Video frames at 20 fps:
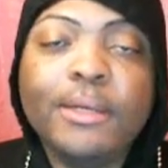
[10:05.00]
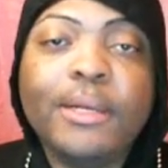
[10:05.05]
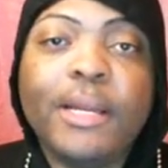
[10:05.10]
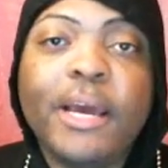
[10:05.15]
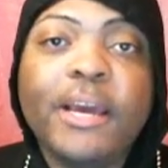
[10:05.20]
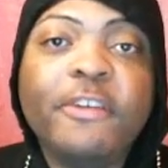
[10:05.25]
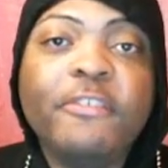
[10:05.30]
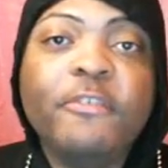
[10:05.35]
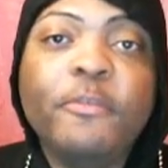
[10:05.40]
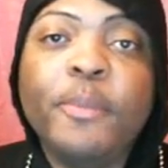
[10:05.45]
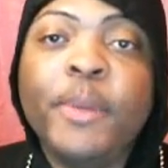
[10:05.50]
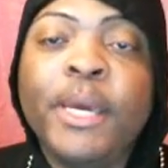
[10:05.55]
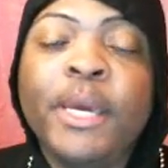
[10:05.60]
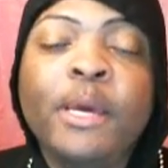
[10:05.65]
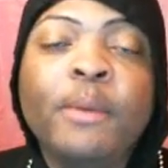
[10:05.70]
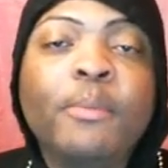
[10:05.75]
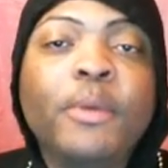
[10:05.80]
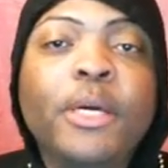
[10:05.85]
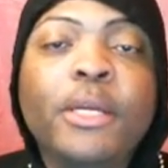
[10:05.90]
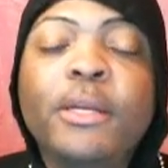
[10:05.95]
life,
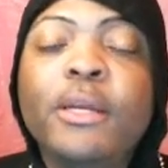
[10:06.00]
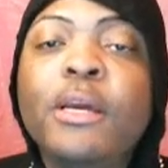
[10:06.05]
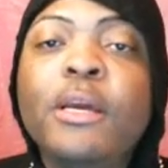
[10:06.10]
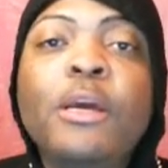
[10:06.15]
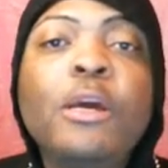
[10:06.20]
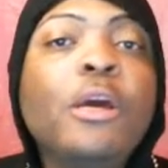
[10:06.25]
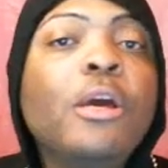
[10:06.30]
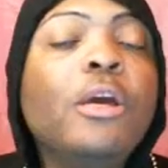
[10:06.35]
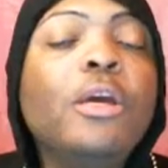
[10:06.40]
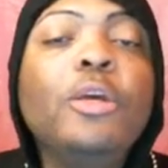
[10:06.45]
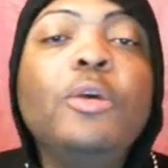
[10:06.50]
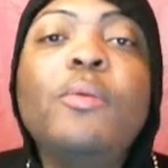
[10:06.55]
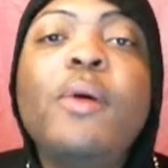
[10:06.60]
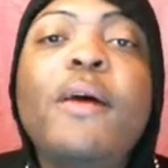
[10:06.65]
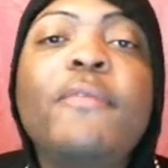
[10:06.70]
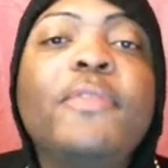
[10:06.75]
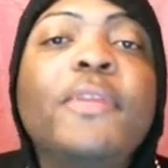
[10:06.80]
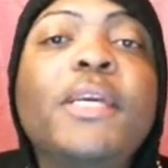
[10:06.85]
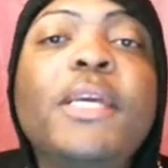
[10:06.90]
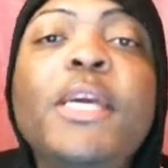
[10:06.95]
man, but you
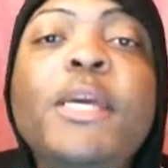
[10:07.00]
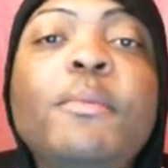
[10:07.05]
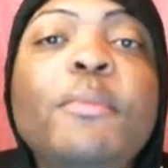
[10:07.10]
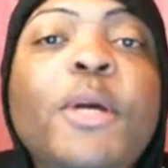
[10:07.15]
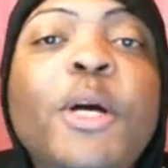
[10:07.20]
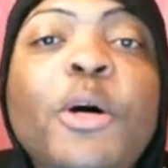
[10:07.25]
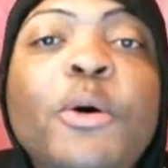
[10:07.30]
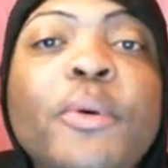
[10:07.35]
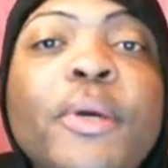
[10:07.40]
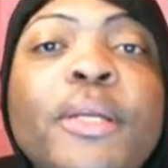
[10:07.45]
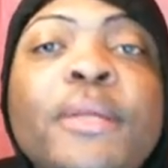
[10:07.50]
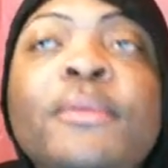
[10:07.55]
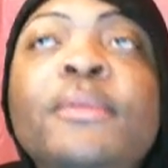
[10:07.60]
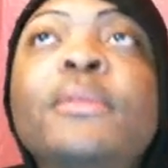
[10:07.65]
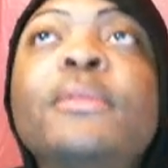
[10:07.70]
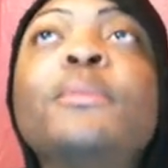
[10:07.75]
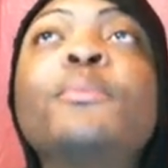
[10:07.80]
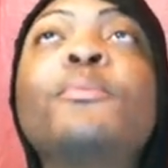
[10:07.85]
have to keep going.